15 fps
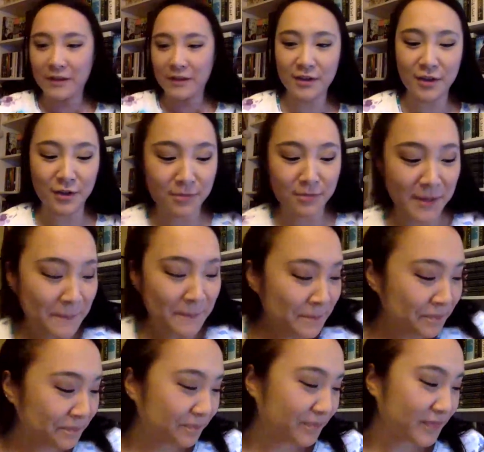Excuse me.
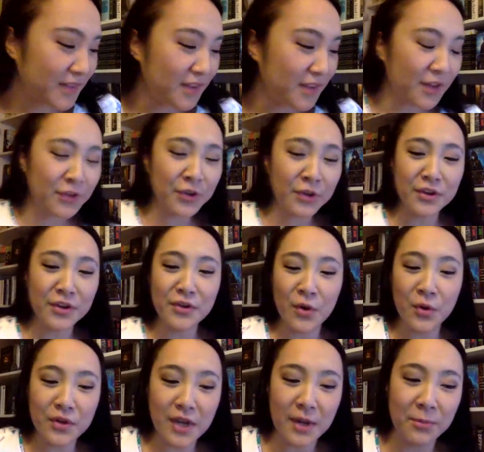So this
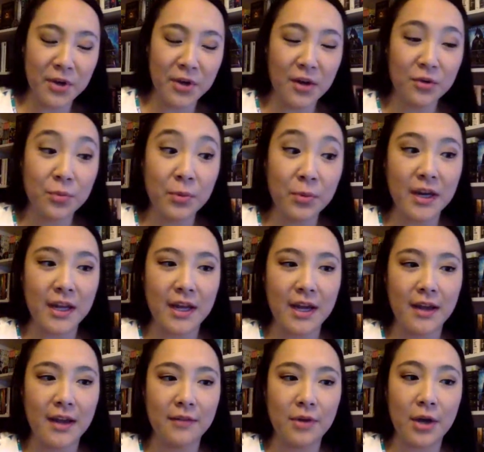whole time when I was reading,
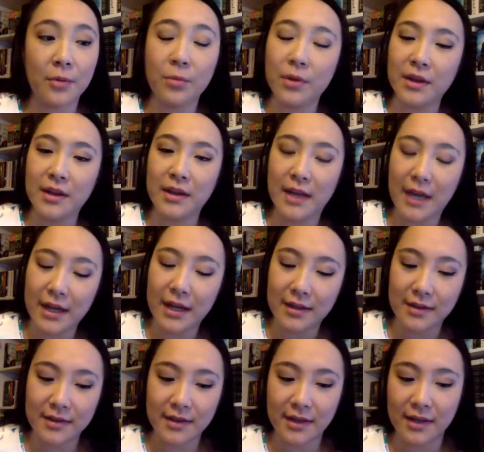I, I really
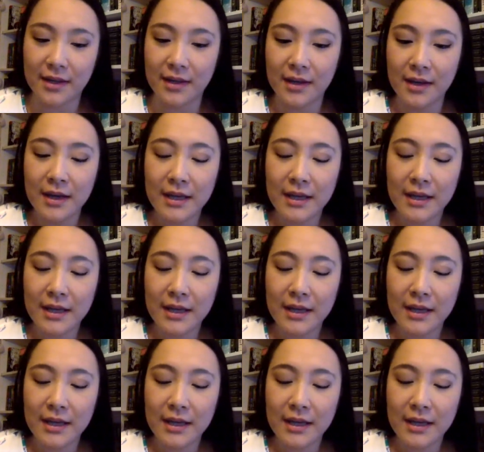liked the,